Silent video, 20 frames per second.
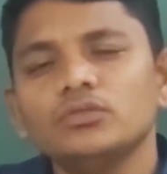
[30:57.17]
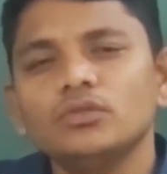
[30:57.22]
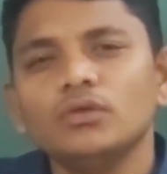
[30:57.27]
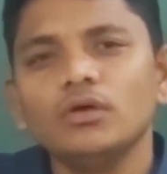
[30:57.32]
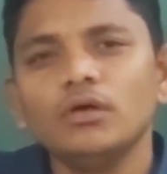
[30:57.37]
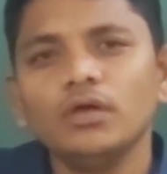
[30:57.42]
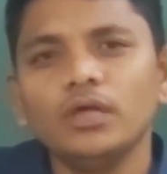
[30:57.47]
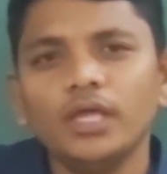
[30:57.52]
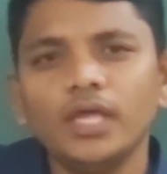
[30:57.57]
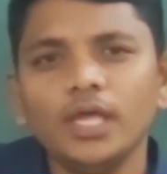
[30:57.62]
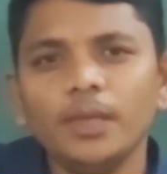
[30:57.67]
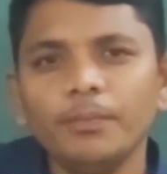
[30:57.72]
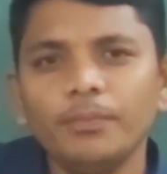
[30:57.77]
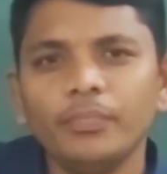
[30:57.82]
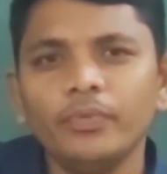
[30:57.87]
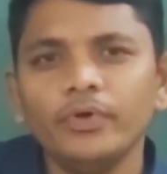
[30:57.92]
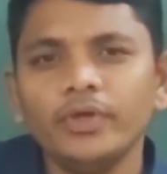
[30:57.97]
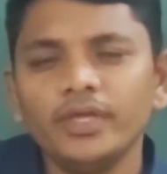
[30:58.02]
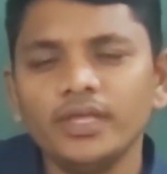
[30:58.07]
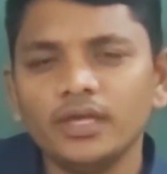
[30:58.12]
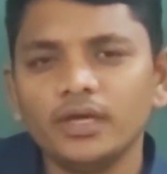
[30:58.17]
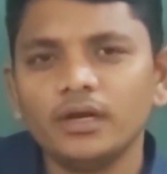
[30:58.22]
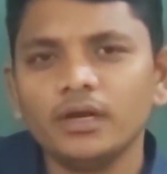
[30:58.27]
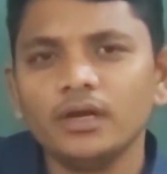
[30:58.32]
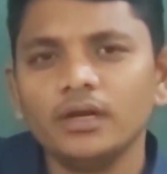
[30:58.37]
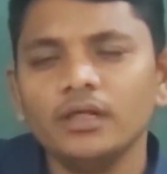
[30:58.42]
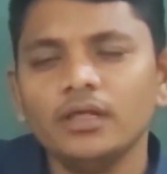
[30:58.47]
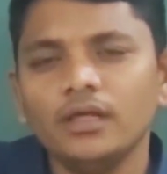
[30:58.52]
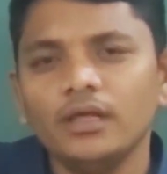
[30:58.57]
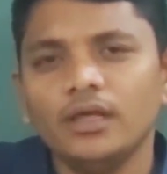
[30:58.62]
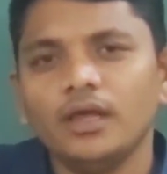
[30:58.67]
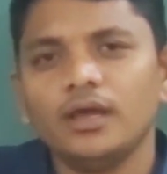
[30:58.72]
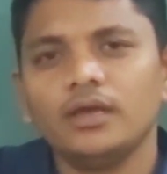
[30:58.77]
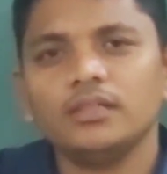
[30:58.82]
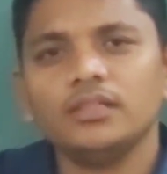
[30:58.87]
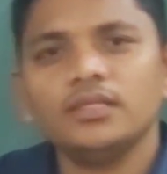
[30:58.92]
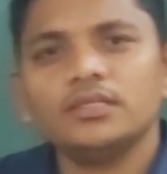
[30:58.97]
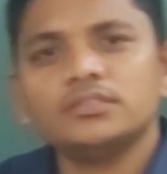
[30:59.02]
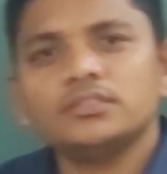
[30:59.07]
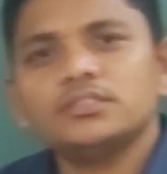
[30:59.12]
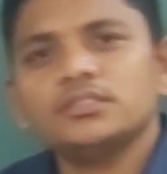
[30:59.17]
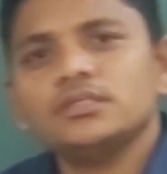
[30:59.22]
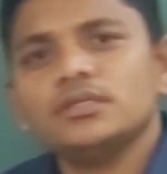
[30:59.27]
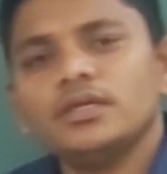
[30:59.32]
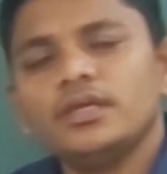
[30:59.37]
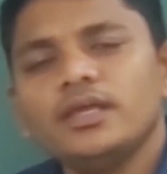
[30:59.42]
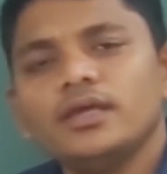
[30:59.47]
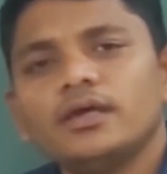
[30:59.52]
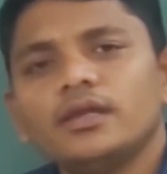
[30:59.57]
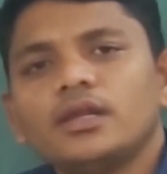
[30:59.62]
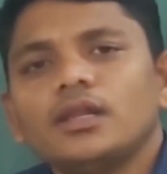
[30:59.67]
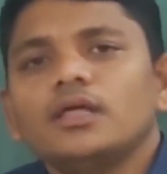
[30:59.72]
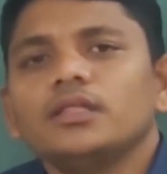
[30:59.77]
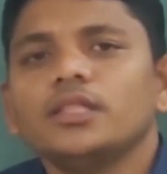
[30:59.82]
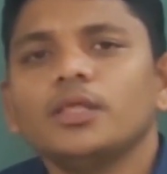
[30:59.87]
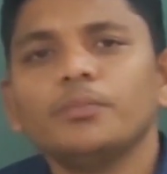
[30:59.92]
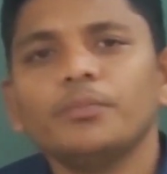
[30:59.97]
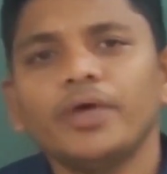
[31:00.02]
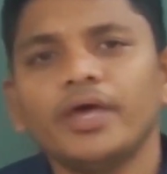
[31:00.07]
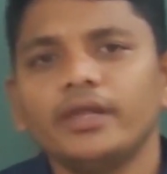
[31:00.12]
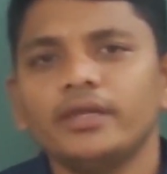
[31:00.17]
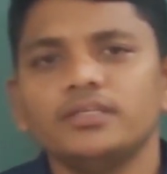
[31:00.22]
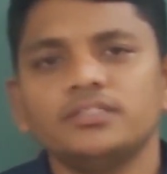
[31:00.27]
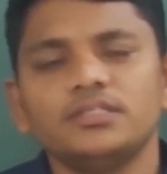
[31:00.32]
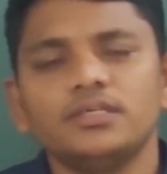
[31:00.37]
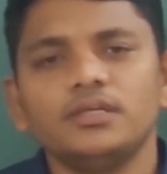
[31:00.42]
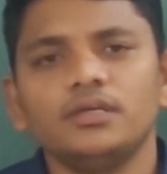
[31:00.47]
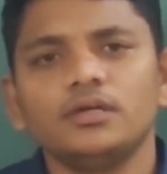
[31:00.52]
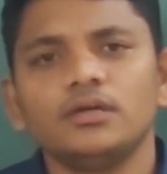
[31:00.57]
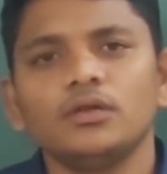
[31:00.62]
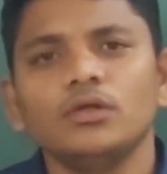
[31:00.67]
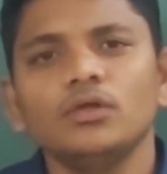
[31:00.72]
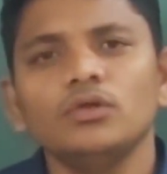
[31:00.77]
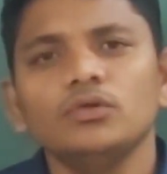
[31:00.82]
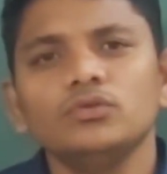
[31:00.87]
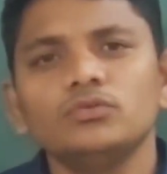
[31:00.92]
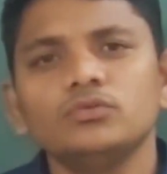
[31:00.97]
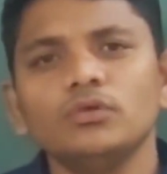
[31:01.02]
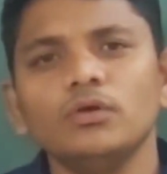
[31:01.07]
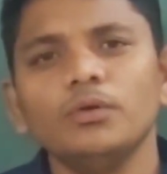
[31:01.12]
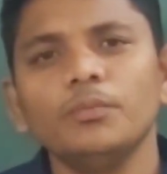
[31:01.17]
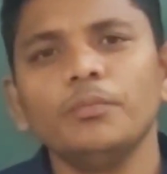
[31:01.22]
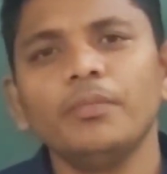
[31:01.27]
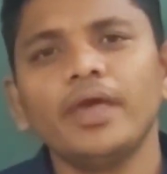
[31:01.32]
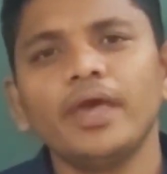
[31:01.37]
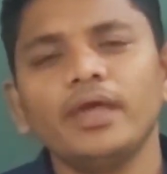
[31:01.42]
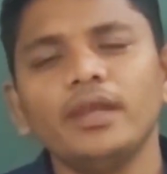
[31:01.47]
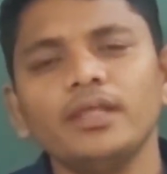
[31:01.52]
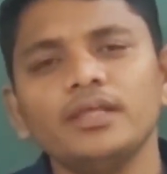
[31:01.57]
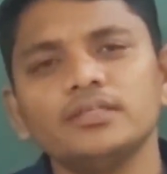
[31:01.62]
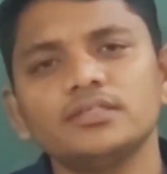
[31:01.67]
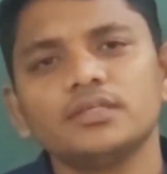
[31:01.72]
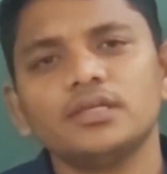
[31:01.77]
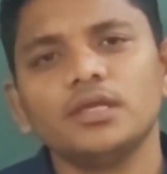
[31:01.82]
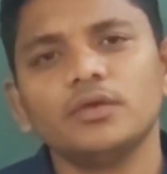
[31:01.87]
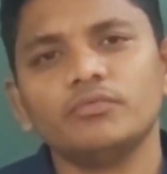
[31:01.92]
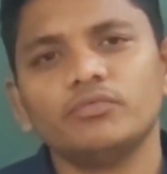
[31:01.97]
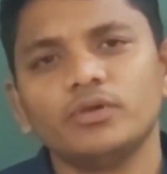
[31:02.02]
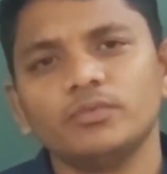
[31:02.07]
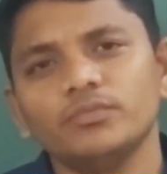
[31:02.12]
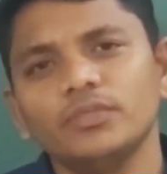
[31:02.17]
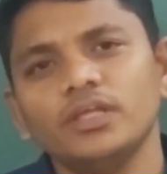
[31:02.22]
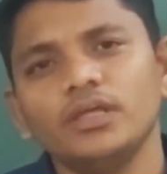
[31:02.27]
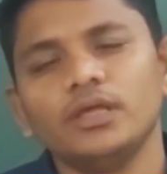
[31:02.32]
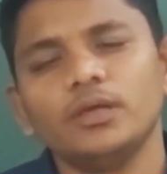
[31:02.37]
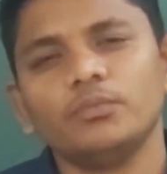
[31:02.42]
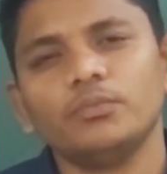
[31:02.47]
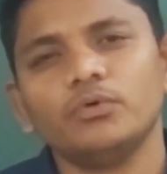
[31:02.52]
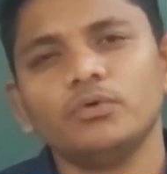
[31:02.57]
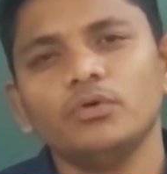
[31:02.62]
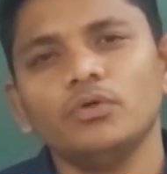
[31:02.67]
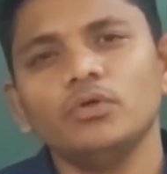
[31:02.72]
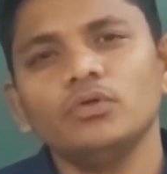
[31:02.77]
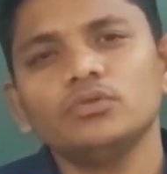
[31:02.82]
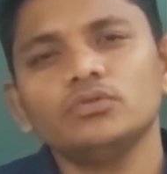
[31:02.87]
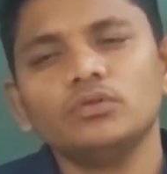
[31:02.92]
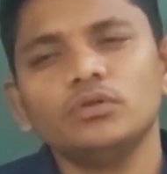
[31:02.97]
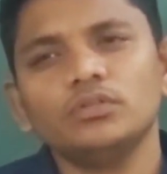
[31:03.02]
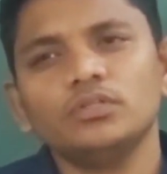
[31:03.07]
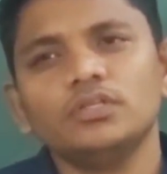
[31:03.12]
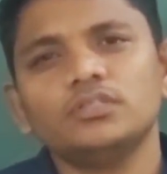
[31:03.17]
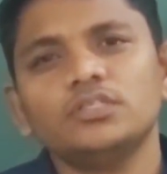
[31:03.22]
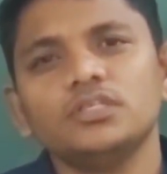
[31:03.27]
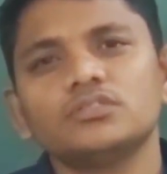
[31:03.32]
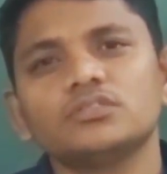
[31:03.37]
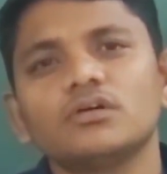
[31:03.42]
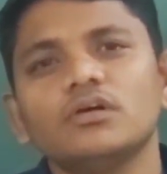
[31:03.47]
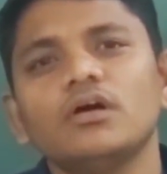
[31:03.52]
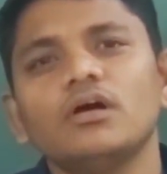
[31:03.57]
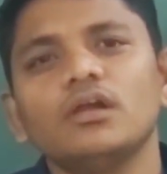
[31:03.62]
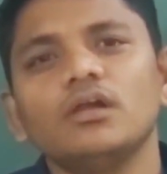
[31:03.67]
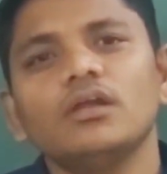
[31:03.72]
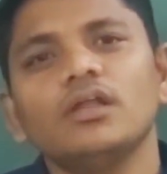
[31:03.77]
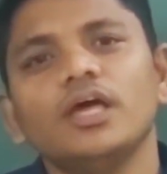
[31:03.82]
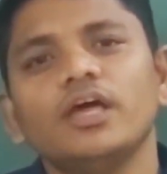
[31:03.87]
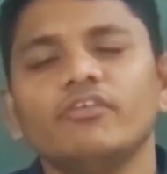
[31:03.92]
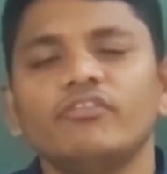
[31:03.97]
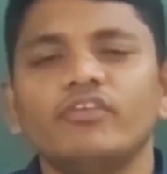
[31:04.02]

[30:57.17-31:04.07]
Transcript: So ape here, and this here the man is here. So man is came from the ape. So this is called